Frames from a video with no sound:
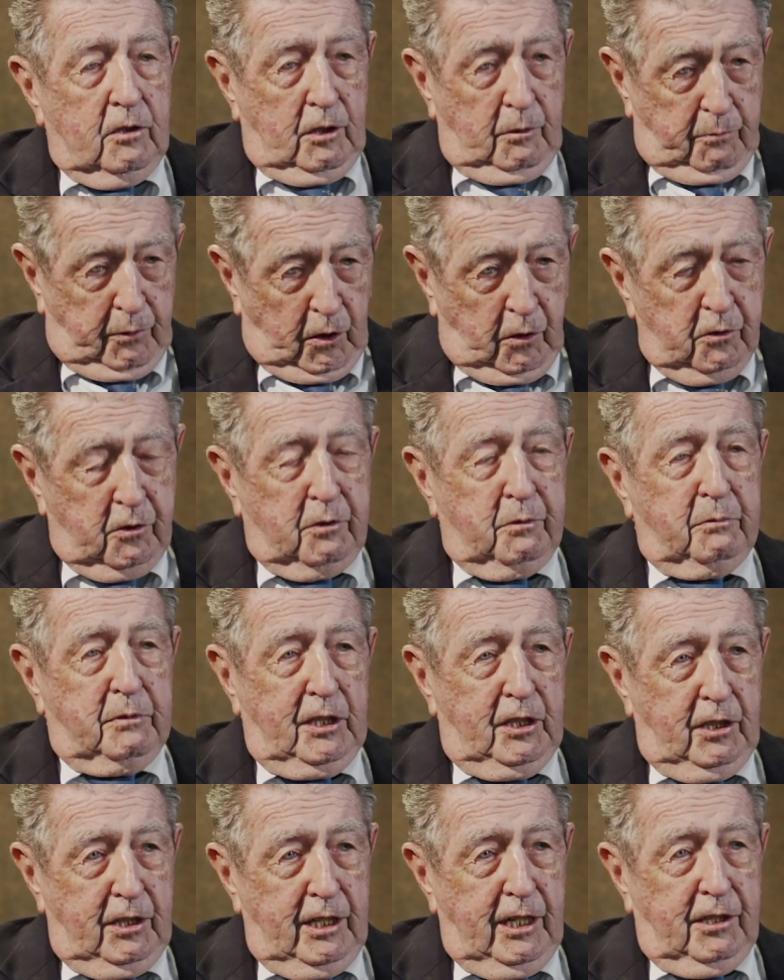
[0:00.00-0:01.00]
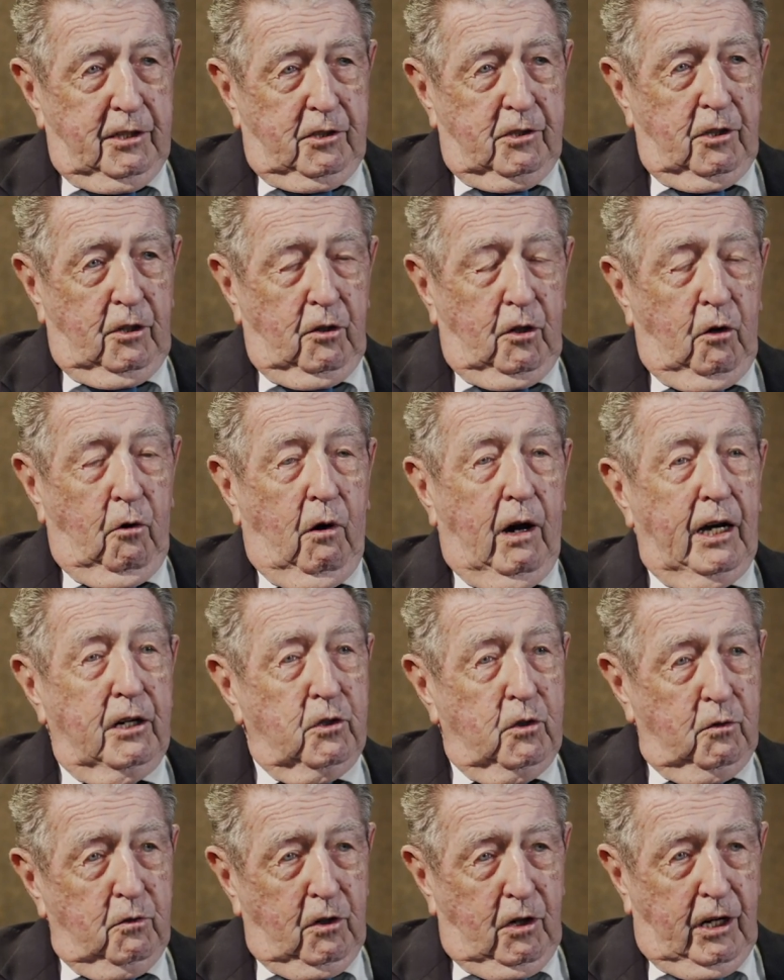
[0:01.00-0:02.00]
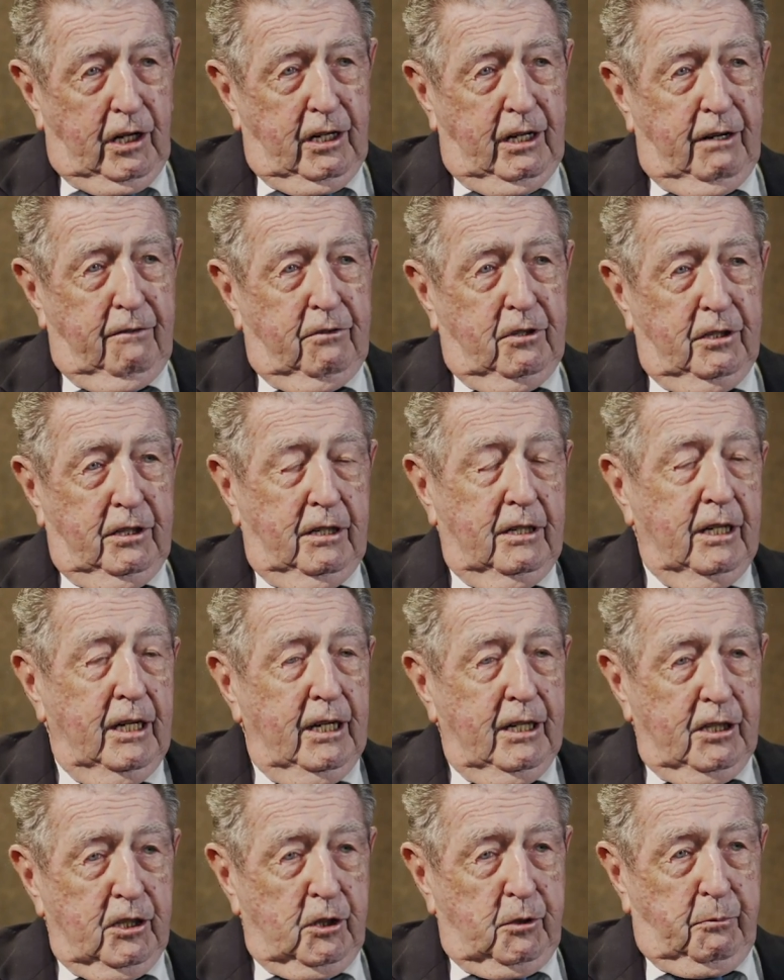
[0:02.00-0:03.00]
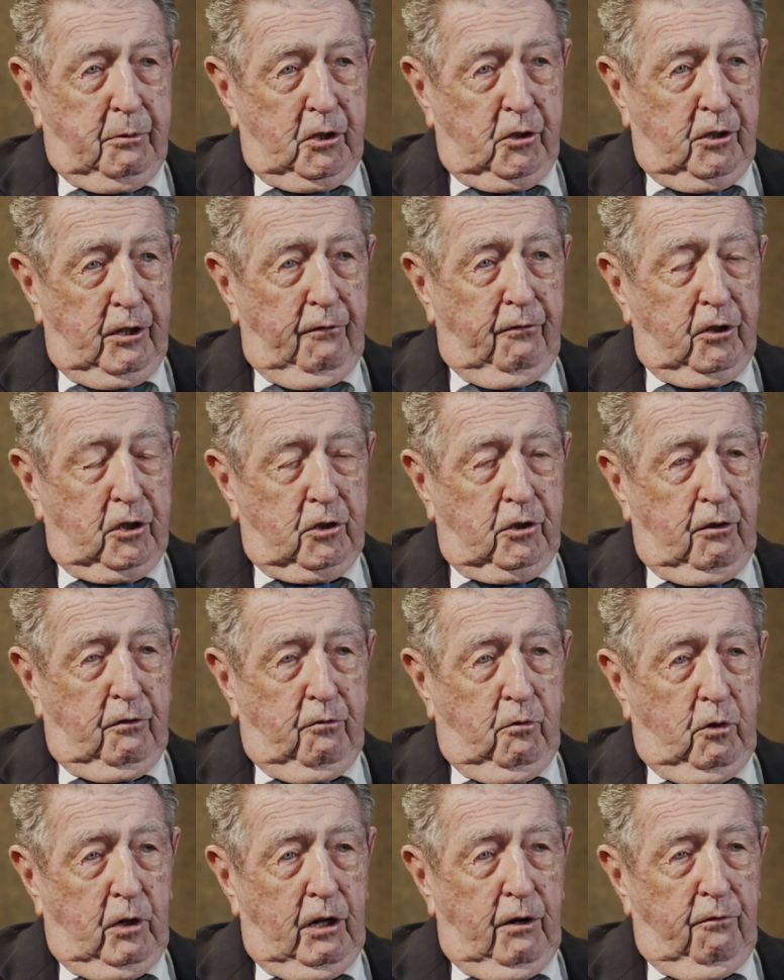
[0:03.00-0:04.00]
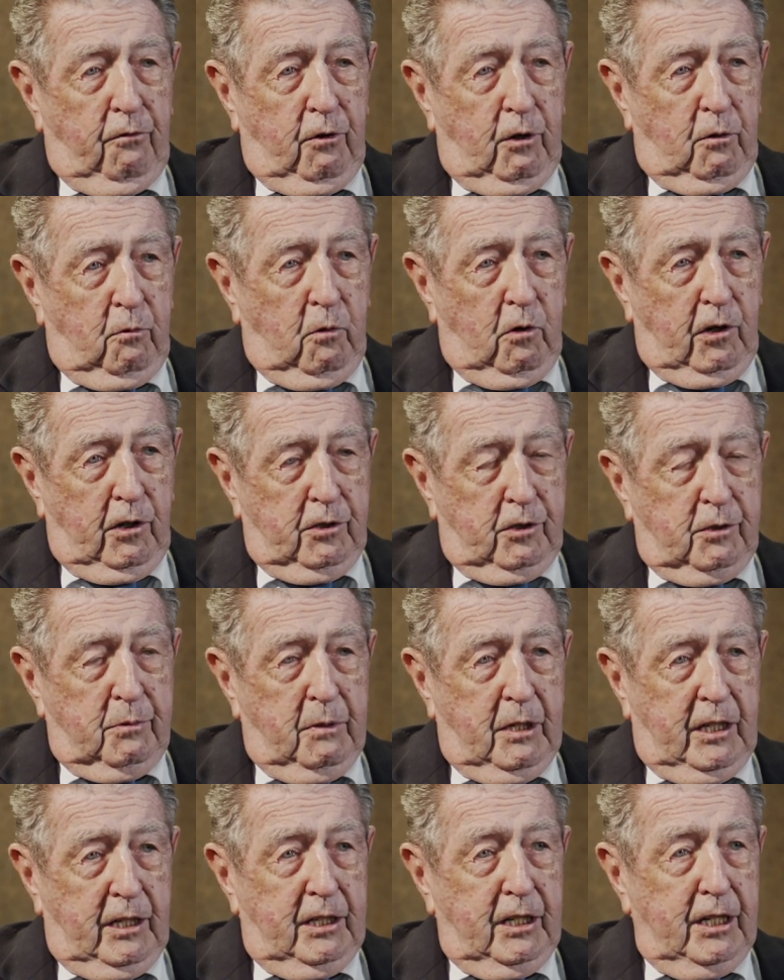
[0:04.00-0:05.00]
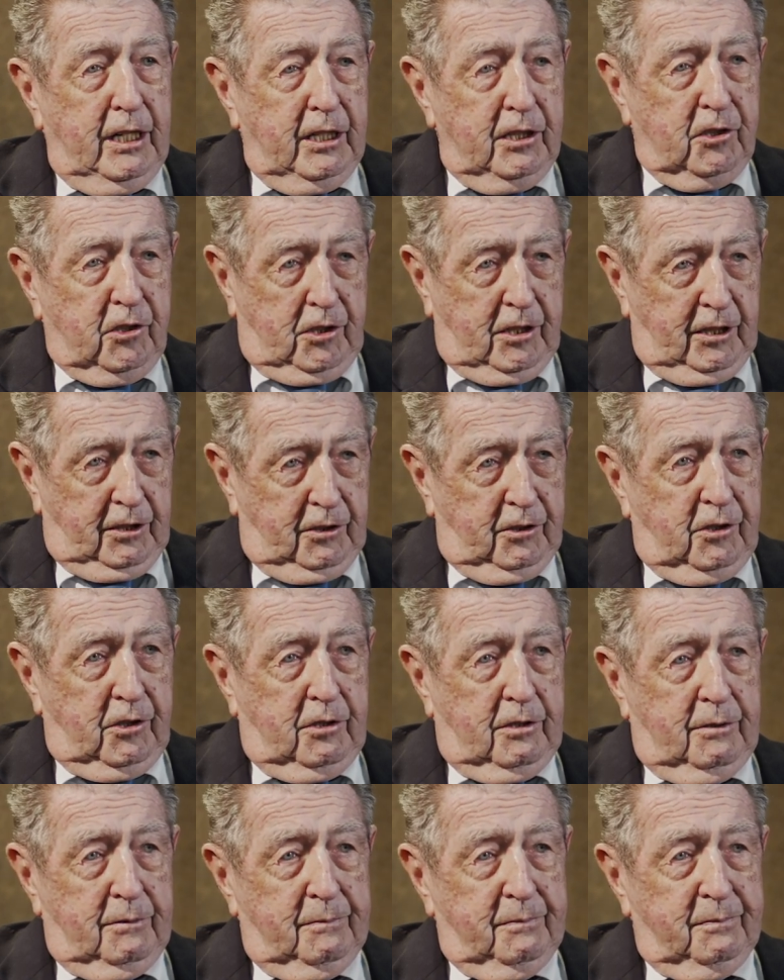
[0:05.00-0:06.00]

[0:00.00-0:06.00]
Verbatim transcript: Supposed to be, yes, although I do not have the specifics of whatever it was. My niece does.